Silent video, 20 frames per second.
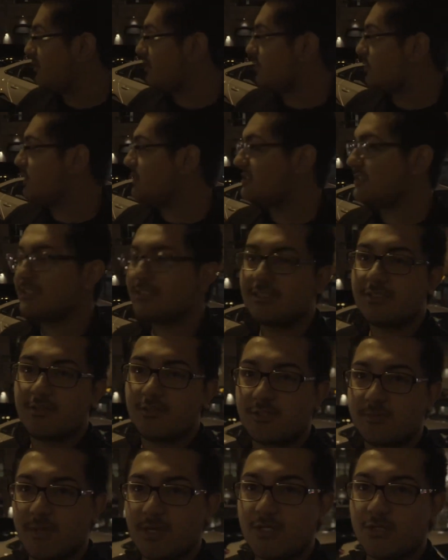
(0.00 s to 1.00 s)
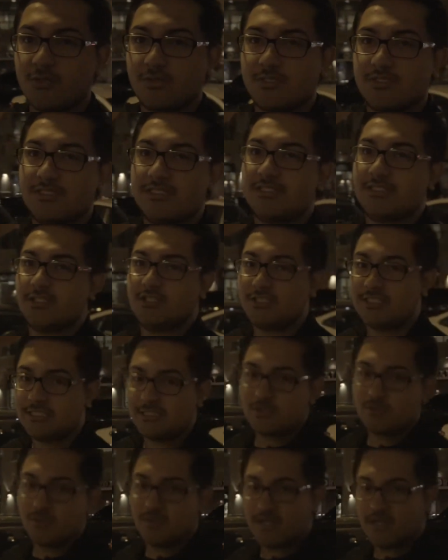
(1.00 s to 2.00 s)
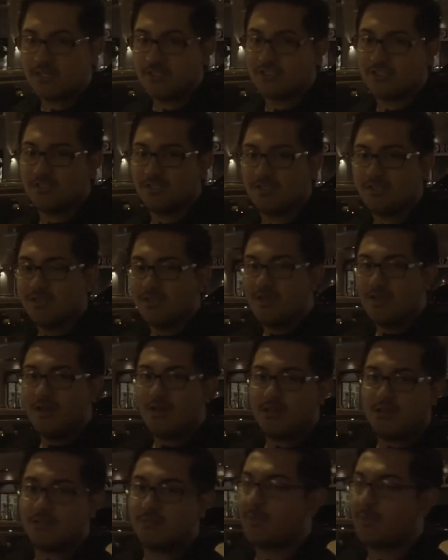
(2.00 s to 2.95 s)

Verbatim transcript: The reason this is so special because it's a GT3 engine and a